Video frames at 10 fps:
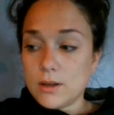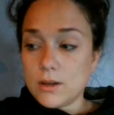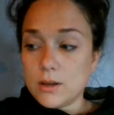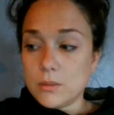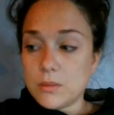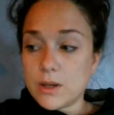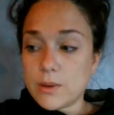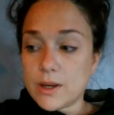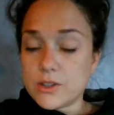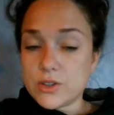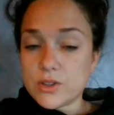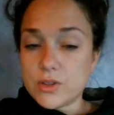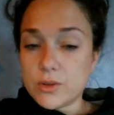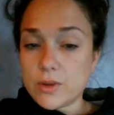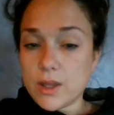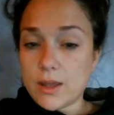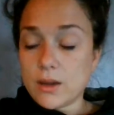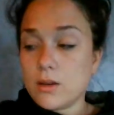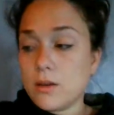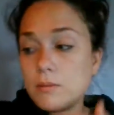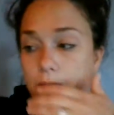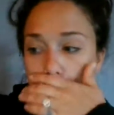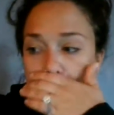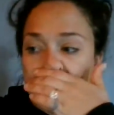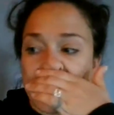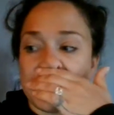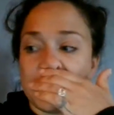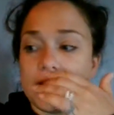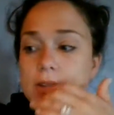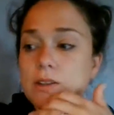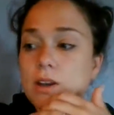No, I just do like I do the